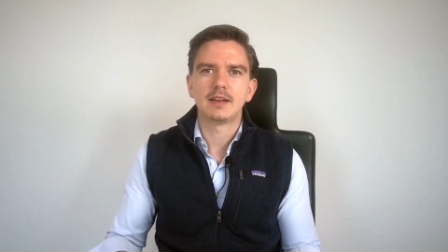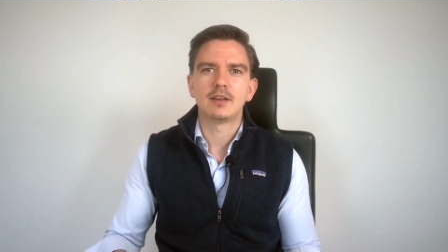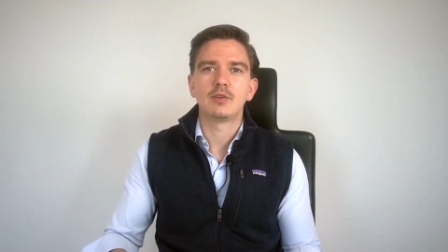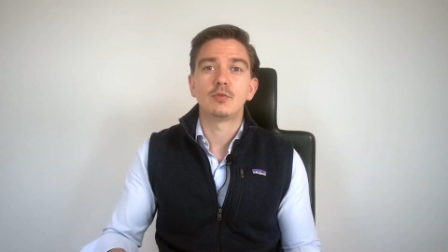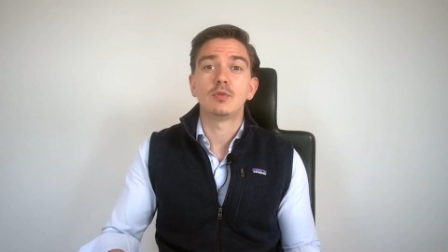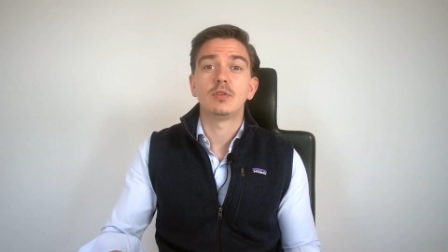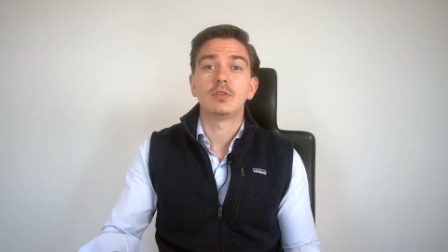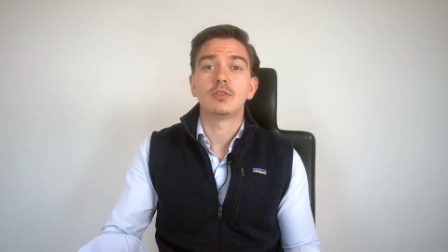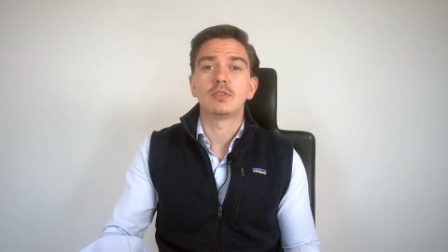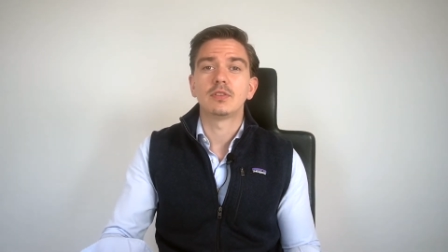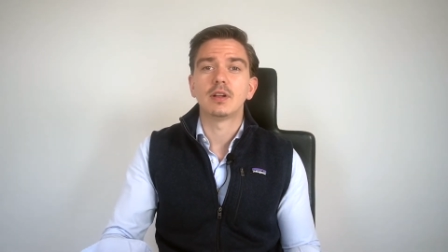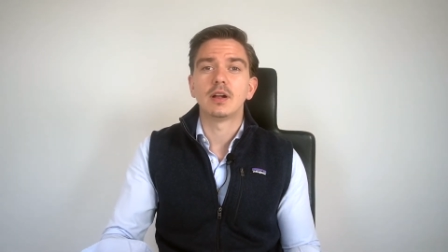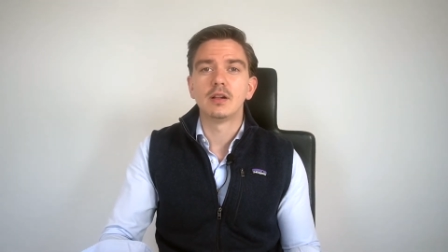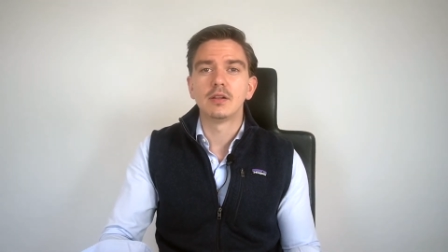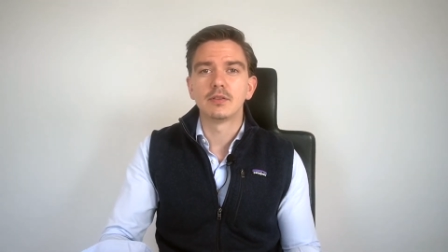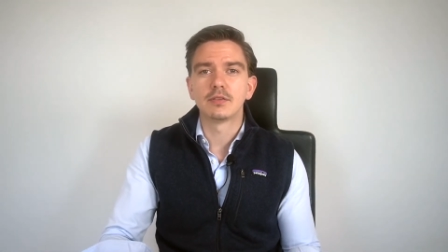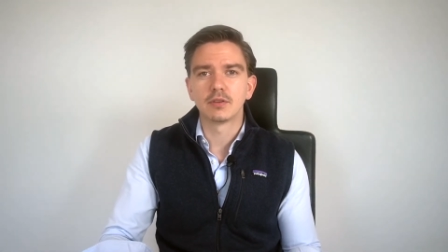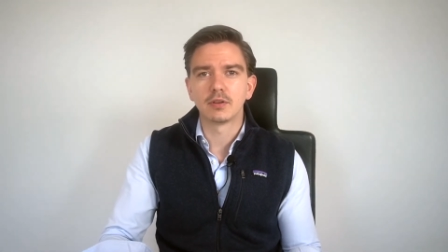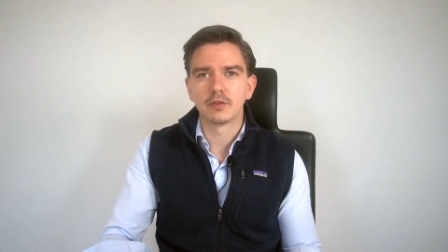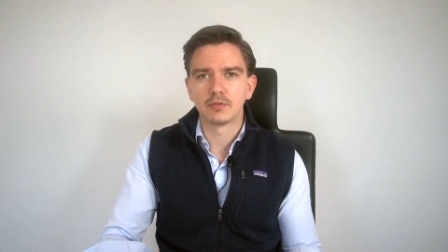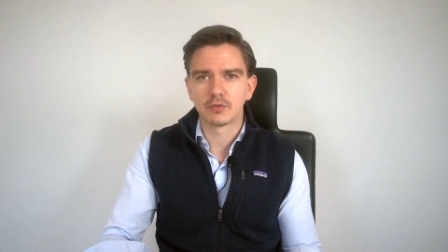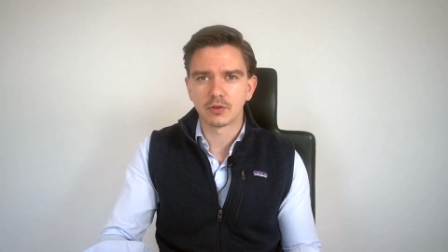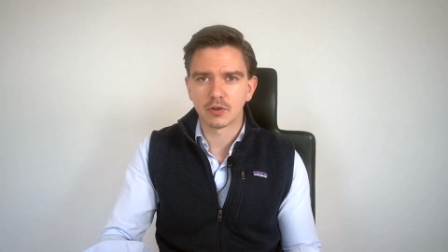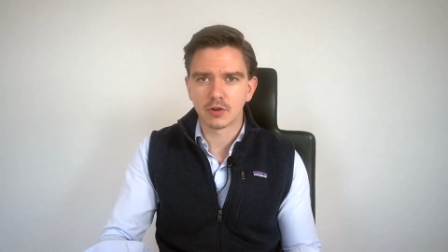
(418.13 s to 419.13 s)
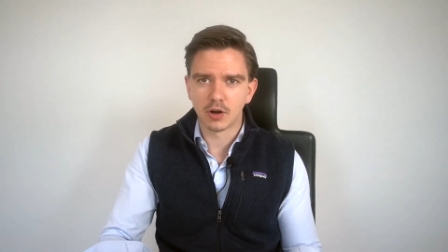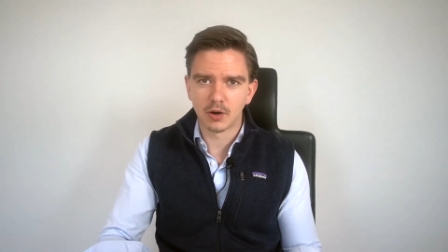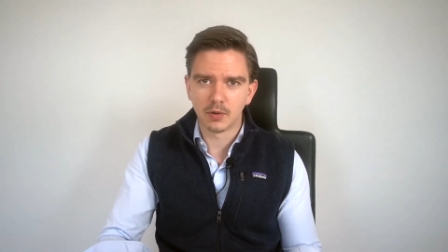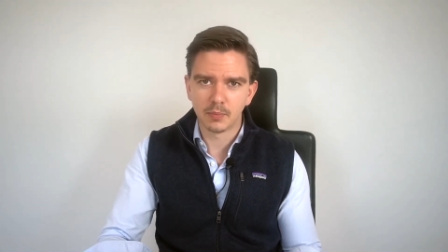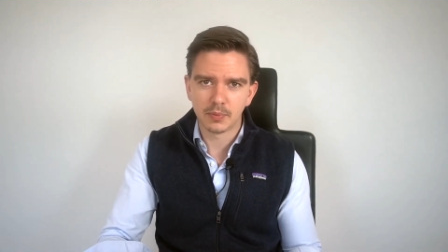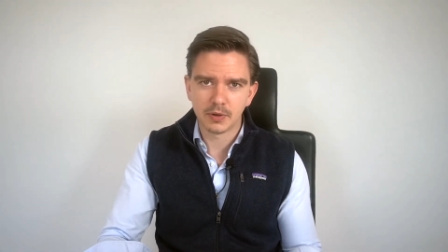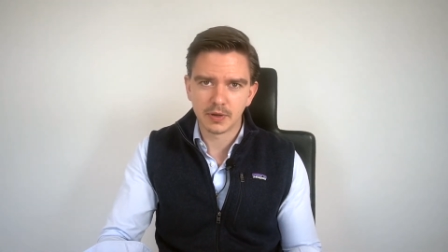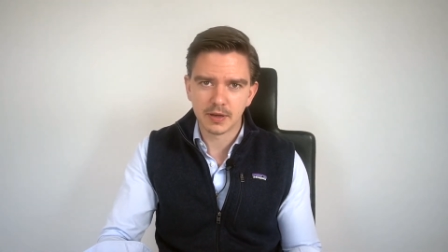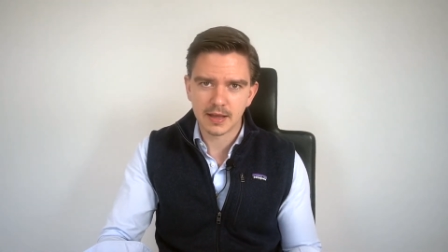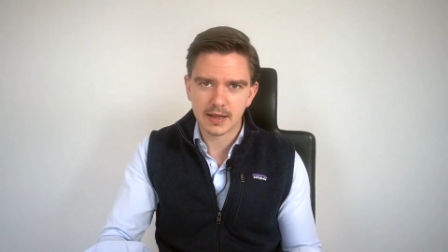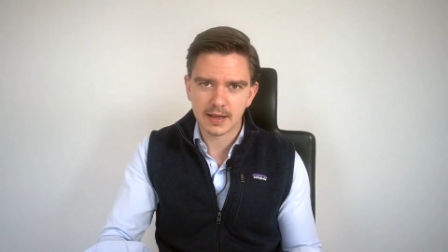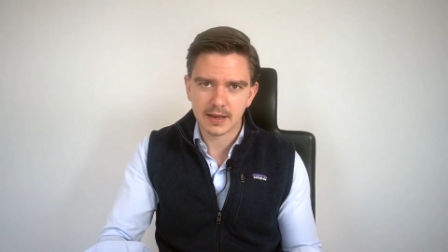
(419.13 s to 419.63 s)
results of the
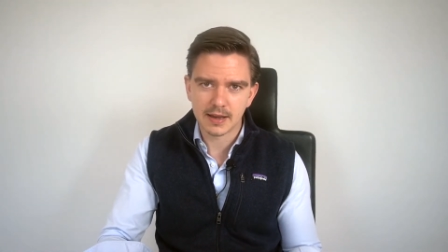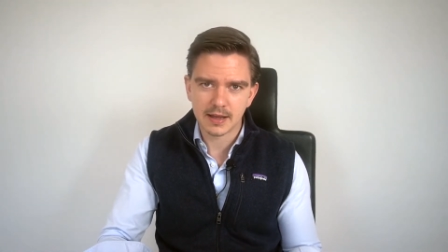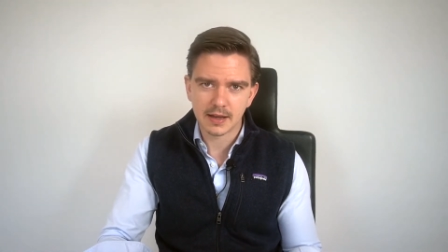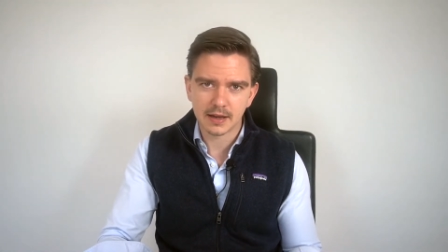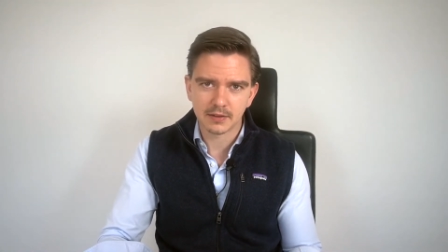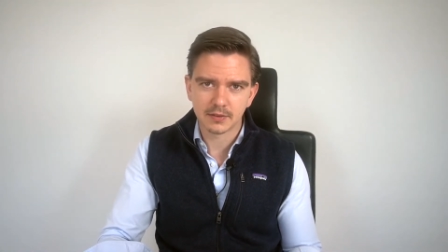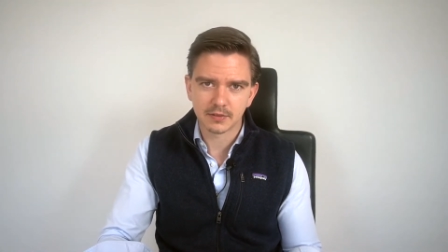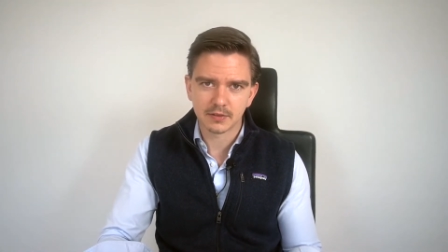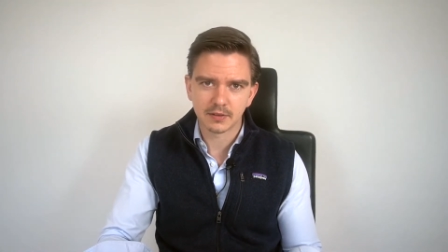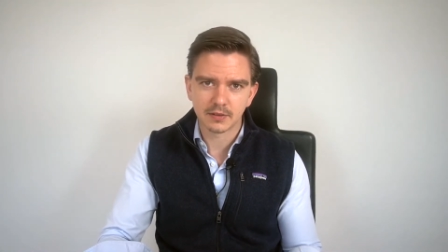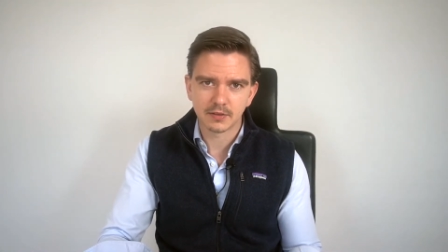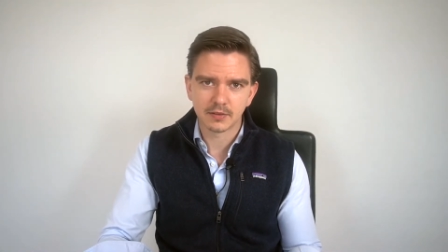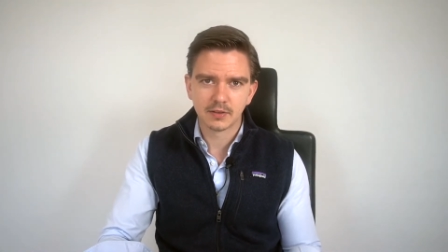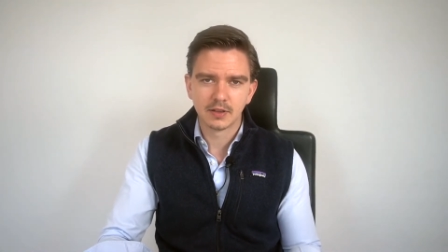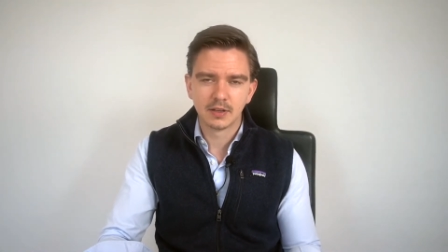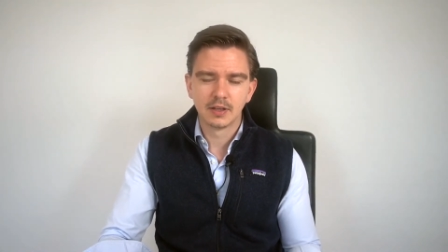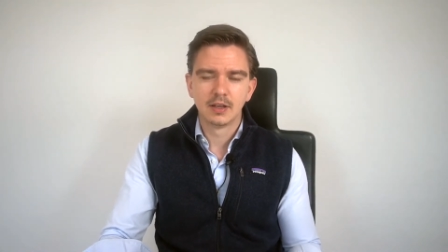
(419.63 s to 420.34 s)
company analysis.